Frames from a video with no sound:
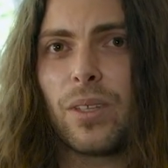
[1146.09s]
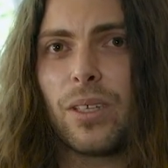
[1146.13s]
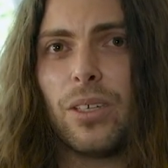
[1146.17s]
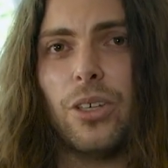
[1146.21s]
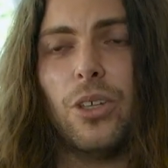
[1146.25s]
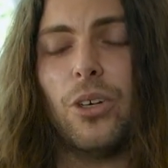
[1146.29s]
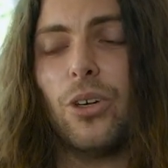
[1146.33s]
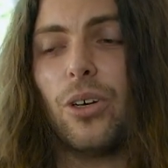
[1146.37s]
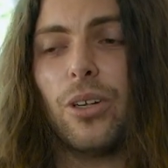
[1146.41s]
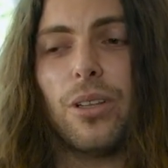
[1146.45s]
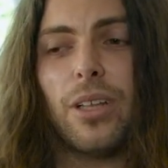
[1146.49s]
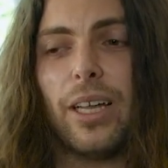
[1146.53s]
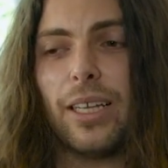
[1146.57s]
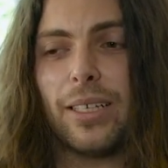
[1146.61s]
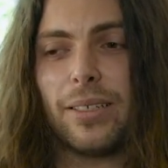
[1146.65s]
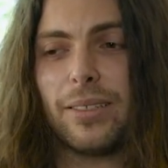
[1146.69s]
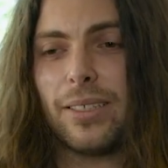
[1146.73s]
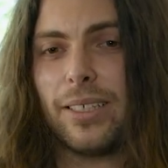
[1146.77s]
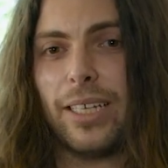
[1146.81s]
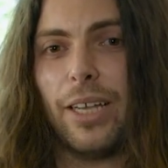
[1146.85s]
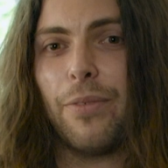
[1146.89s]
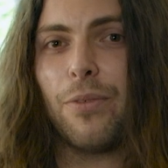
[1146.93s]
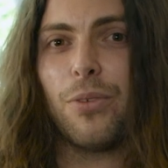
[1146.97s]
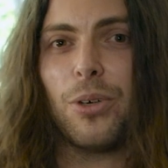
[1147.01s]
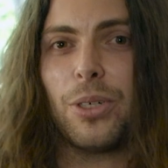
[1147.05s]
like
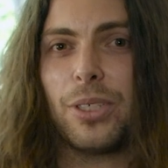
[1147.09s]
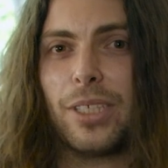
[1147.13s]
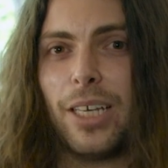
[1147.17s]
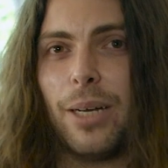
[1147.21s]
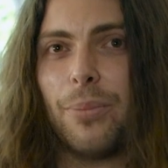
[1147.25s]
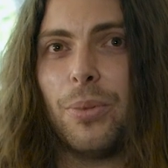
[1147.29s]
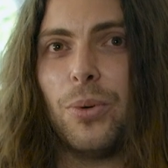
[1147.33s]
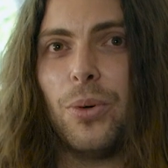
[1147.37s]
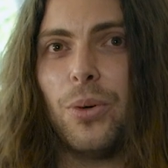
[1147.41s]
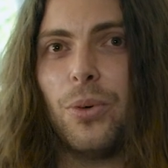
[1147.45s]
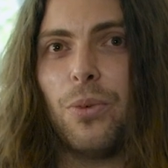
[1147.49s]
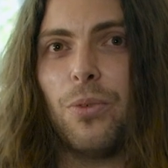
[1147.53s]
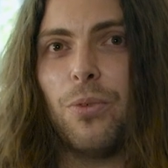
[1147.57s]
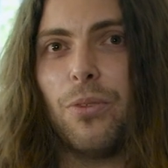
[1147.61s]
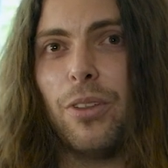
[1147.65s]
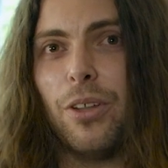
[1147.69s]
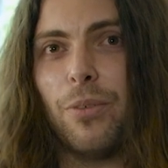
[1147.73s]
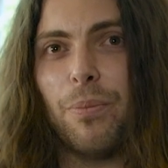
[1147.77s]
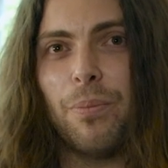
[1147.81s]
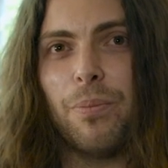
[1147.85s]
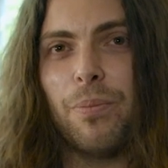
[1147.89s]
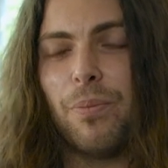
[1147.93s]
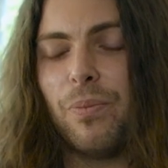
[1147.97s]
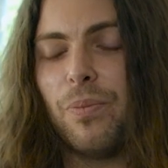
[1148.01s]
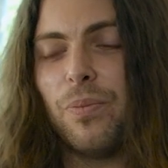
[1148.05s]
say, for example,
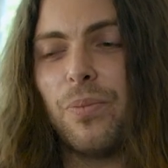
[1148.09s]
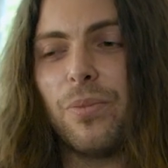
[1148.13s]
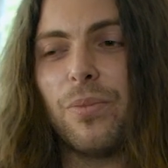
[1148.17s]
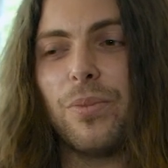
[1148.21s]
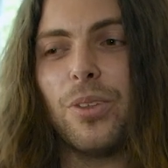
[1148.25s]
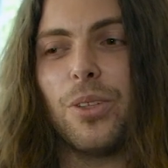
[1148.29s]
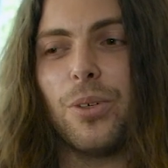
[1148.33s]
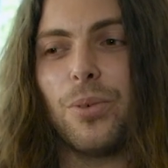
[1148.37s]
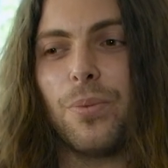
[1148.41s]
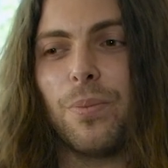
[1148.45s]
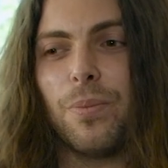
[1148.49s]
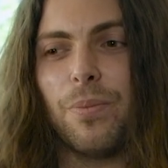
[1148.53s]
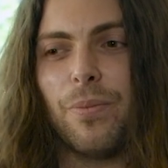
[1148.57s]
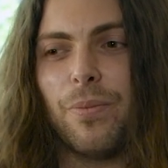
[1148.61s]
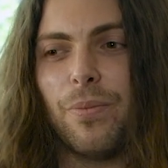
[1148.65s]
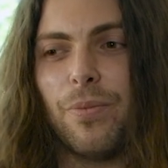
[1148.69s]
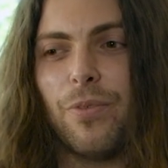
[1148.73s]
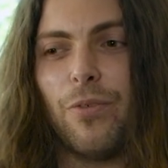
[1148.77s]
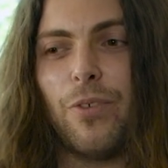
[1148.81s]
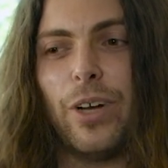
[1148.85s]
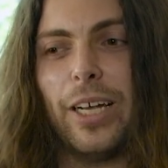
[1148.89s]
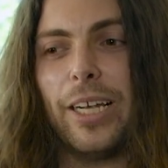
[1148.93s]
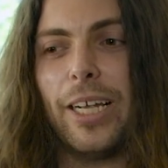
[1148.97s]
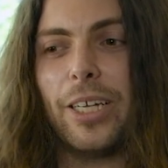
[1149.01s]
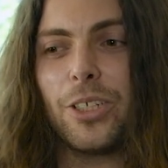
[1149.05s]
the
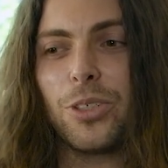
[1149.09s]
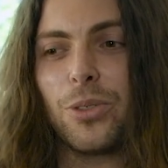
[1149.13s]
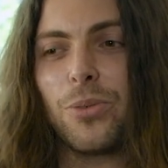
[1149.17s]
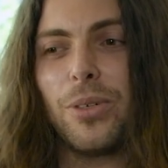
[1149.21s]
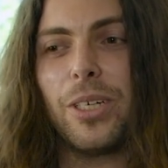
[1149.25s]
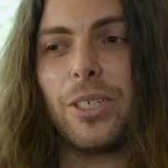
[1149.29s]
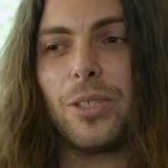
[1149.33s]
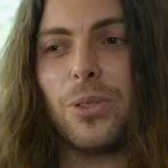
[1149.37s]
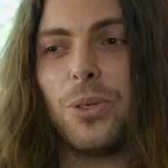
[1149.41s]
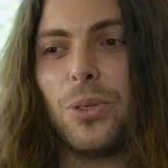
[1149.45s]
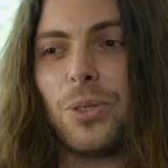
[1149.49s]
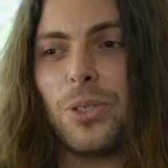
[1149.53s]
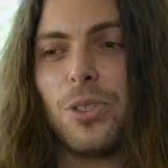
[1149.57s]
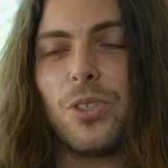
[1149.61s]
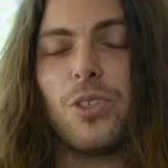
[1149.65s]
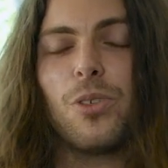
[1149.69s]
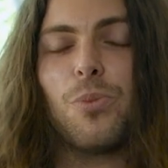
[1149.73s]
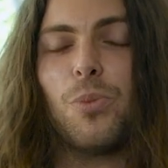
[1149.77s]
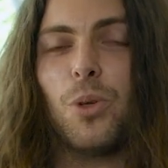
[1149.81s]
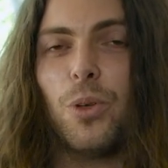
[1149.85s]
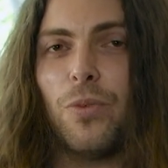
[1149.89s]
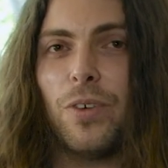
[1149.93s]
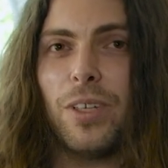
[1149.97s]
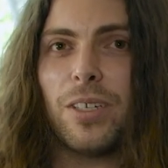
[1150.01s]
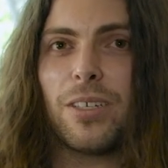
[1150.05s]
financial resources to
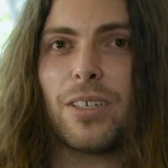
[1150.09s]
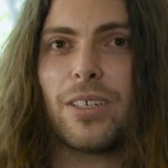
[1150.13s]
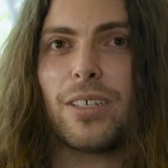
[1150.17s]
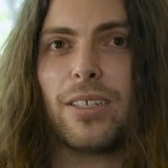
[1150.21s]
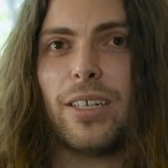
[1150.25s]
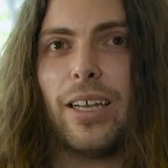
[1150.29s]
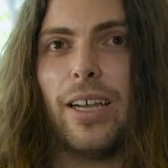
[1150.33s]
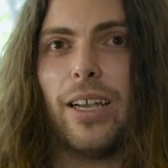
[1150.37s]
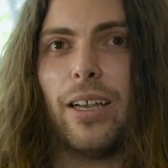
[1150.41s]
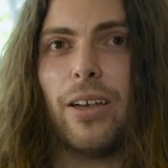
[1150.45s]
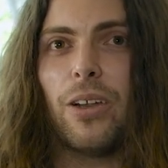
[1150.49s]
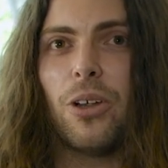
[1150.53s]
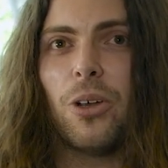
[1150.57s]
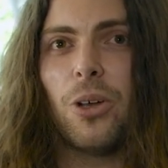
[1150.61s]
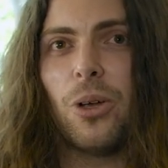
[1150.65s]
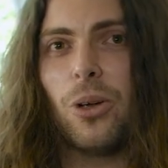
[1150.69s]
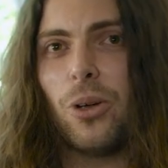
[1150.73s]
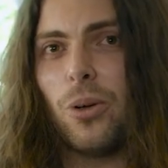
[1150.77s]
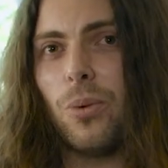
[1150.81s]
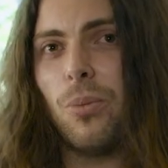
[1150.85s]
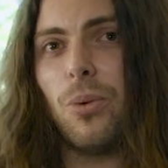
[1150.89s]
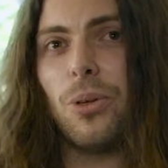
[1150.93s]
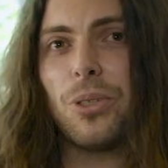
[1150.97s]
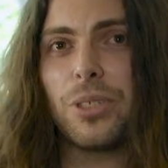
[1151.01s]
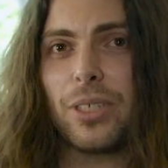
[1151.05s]
move interstate,
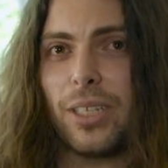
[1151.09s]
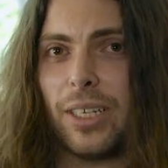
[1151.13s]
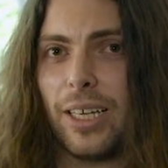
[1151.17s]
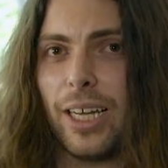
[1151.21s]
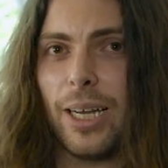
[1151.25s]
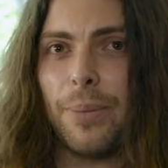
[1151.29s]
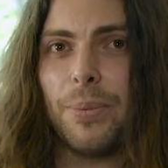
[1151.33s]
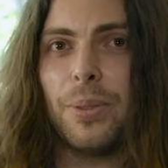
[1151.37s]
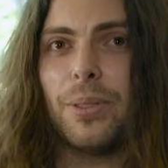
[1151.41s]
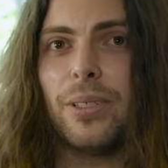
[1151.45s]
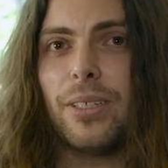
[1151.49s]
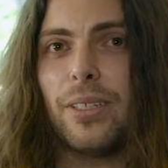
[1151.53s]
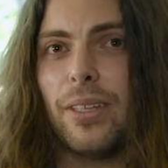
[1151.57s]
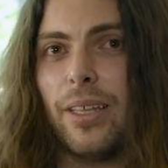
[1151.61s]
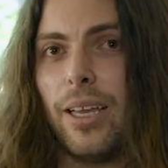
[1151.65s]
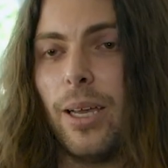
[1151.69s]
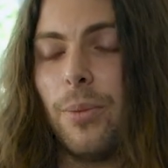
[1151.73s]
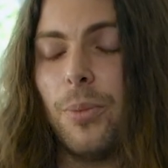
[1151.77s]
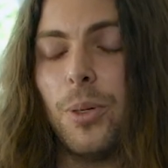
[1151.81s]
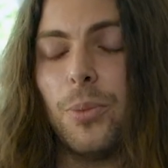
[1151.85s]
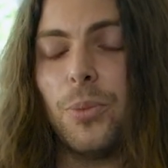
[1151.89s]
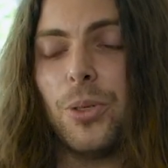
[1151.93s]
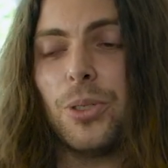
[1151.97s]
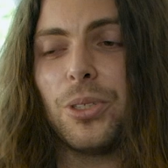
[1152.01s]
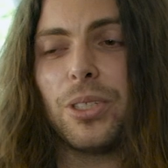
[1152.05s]
what's going to happen to them
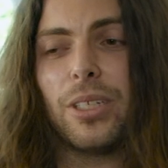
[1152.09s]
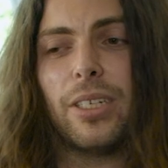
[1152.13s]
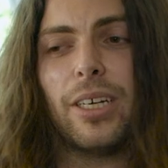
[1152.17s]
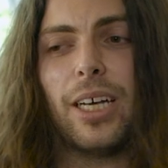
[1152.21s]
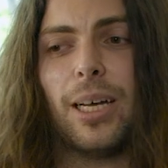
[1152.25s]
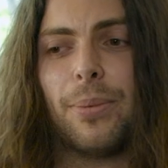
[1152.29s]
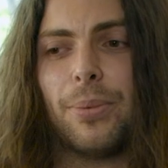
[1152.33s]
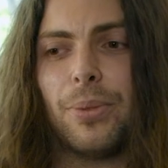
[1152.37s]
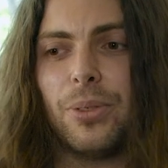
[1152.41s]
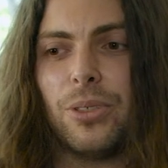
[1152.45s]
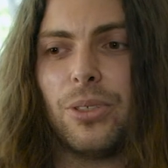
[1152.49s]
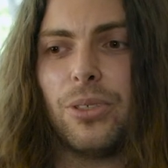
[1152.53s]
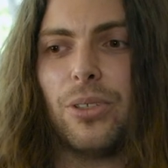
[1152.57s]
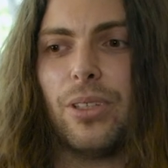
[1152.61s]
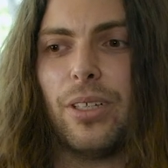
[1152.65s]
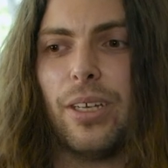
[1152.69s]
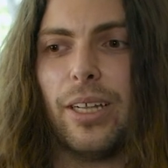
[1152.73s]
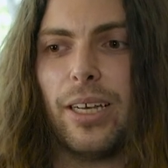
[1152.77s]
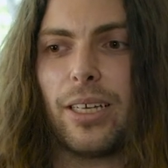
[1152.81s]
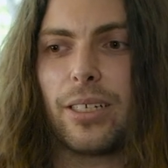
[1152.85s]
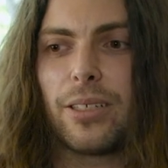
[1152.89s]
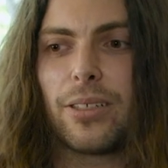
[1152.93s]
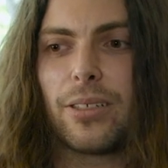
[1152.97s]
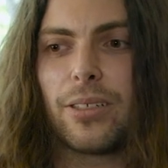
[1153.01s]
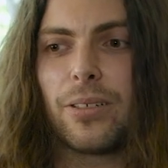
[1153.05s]
and what's going to happen to the
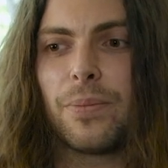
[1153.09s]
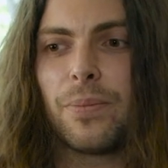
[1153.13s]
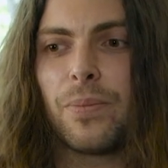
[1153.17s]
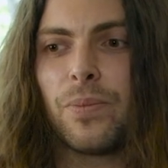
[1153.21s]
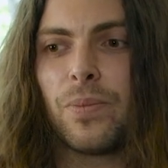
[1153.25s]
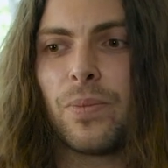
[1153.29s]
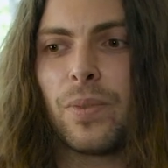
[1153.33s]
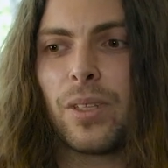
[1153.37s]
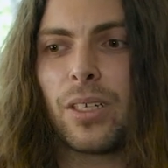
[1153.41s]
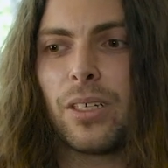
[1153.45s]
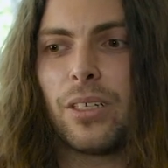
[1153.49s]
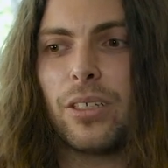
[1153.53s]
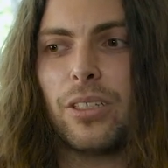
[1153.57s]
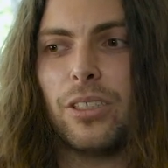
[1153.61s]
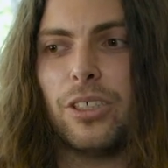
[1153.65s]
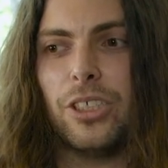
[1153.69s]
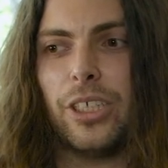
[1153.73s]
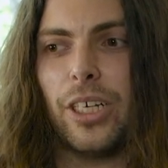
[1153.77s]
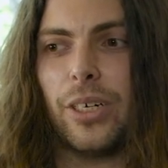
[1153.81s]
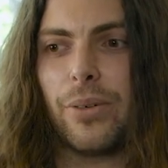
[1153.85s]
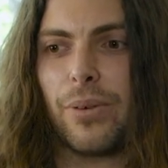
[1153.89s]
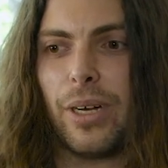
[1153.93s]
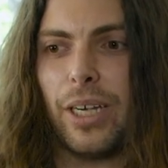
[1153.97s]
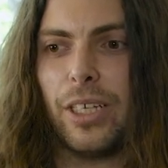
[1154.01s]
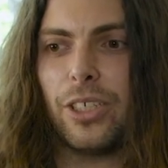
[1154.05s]
next
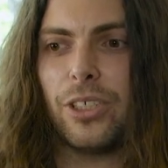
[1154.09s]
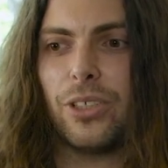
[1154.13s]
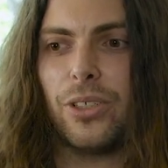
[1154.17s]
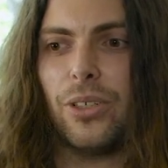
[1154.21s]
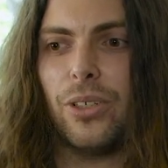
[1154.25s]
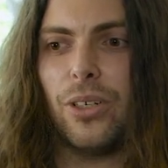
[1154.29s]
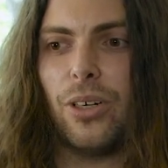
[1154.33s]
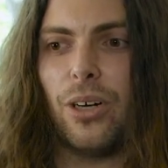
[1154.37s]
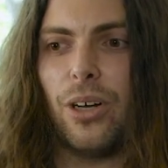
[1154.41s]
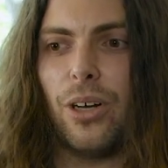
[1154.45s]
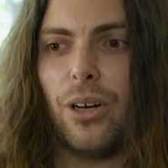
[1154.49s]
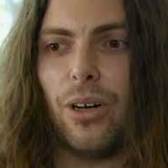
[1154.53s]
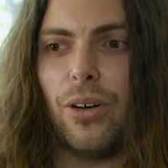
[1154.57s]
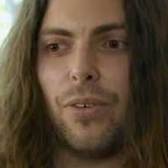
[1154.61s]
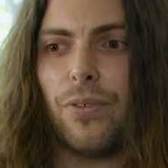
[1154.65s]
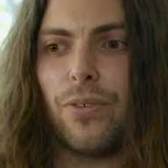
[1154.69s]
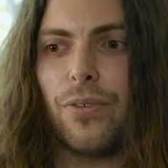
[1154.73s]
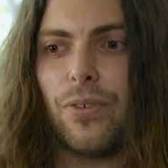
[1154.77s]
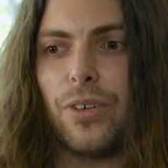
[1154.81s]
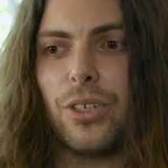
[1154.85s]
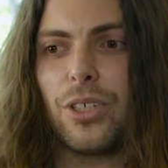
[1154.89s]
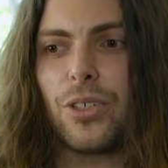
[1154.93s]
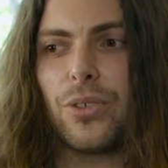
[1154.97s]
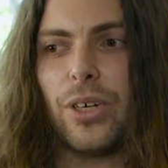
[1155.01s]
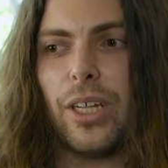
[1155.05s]
generation of
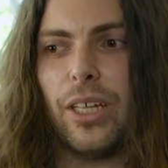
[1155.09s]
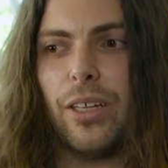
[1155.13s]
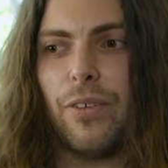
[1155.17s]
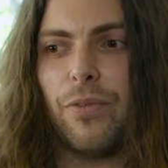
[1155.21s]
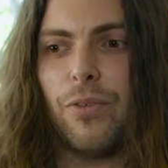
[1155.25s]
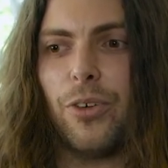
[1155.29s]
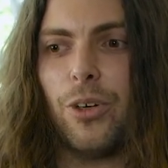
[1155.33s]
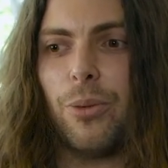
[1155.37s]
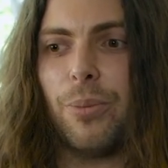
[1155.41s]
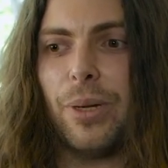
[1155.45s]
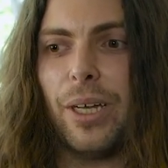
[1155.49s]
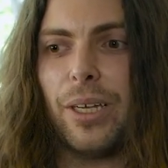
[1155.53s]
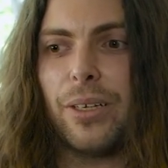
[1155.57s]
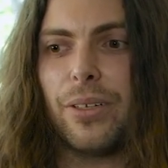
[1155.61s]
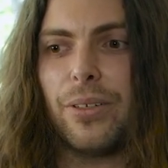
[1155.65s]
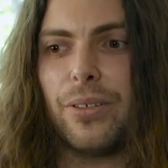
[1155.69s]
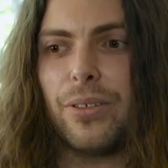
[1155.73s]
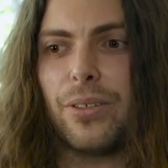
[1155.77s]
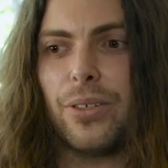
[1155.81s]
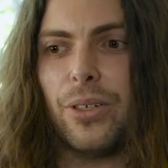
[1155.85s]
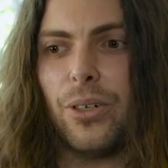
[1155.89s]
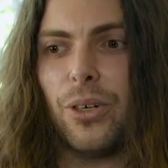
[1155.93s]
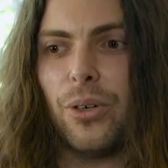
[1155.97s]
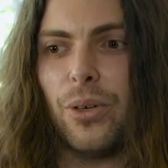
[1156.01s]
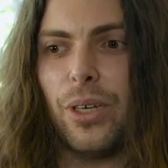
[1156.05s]
Australian filmmakers.